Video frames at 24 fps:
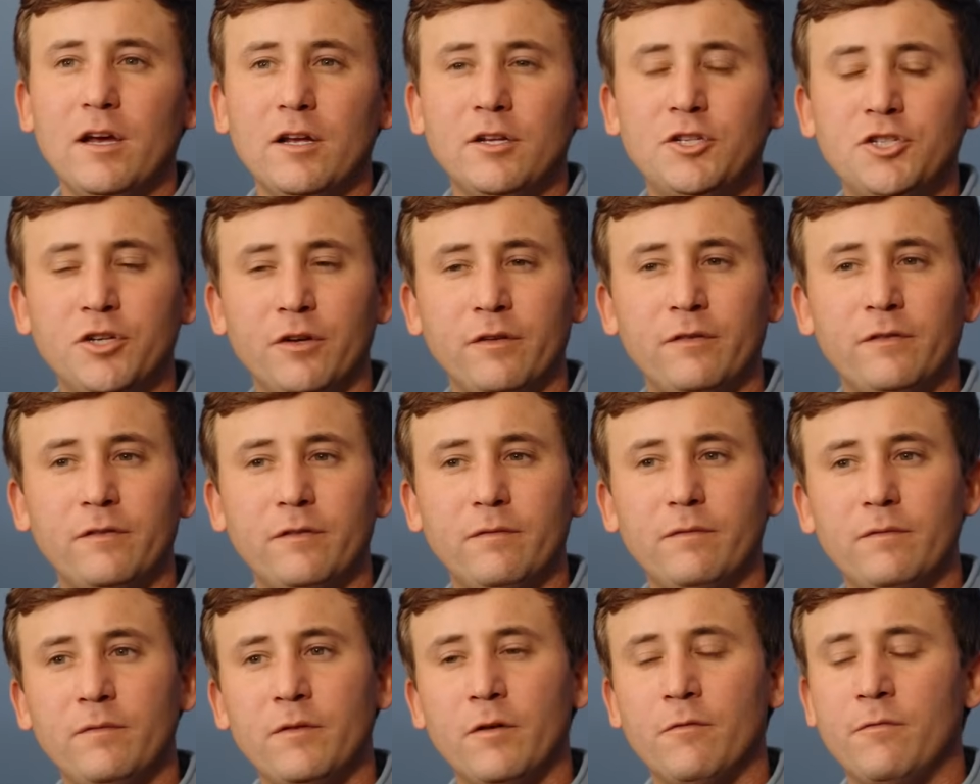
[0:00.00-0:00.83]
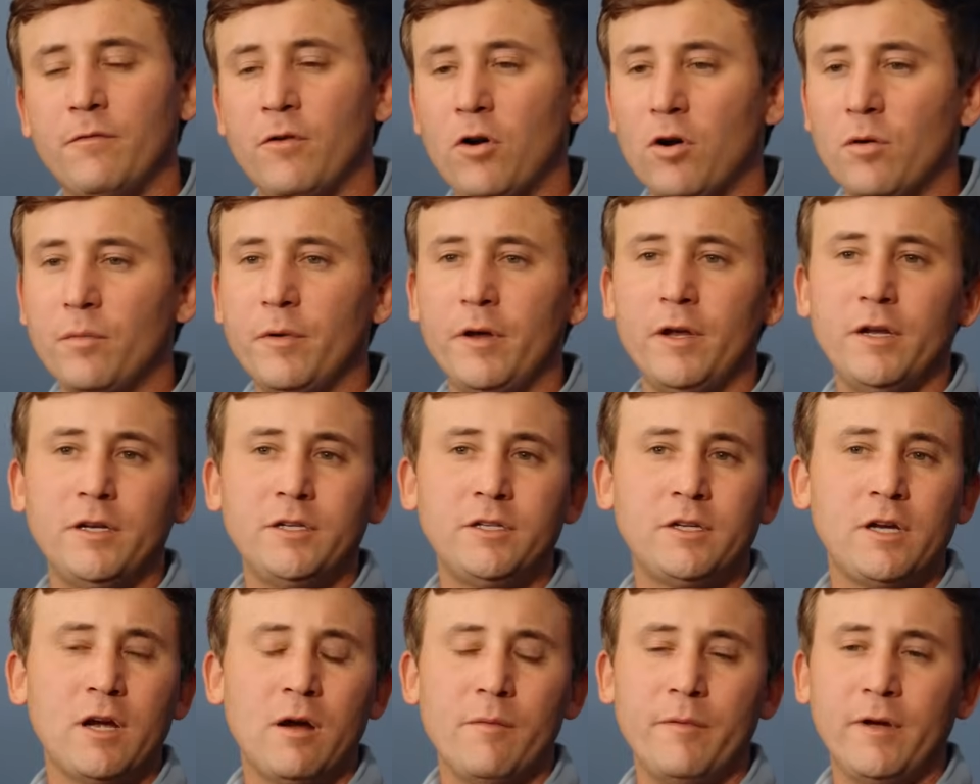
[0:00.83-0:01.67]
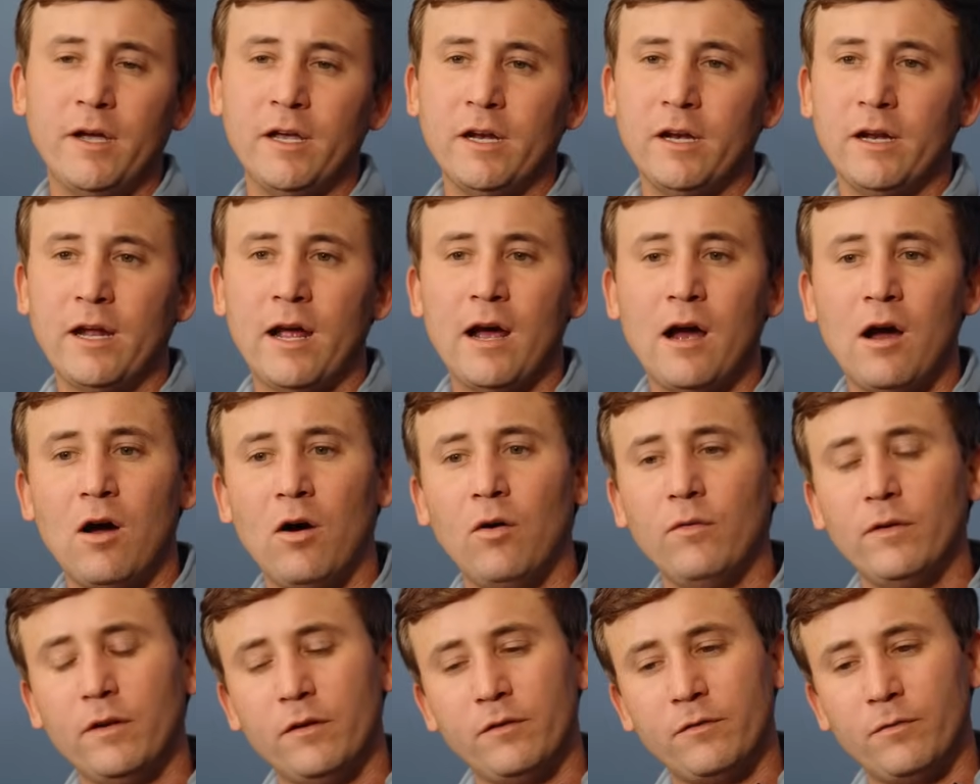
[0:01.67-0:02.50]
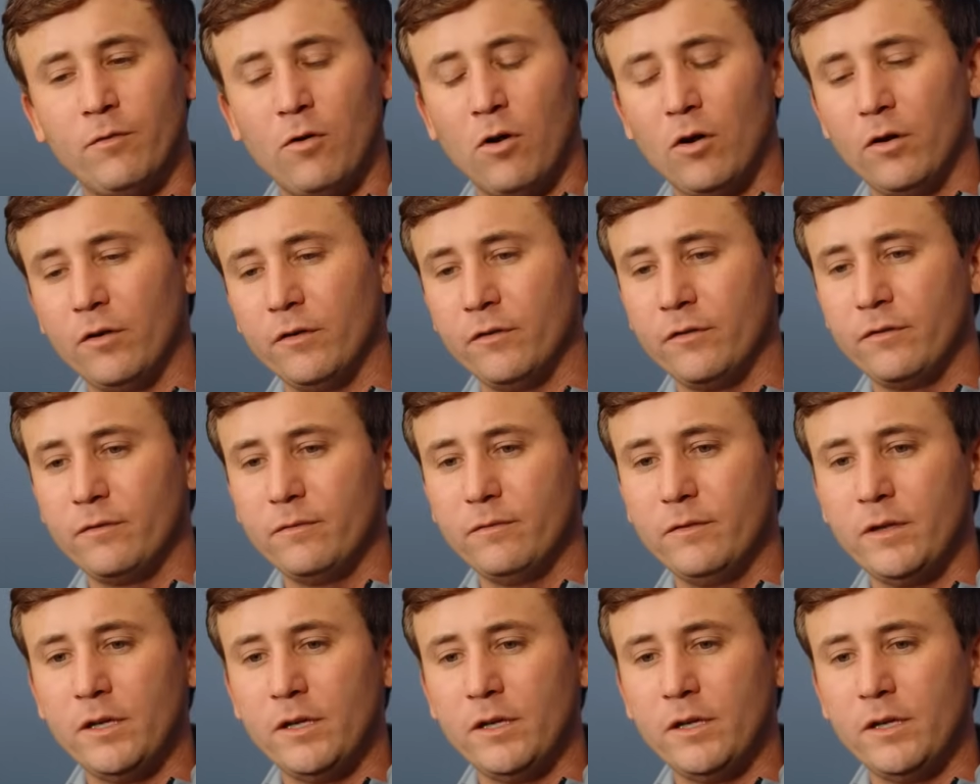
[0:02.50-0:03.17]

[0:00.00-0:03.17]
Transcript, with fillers: just the verbiage coming in and out as far as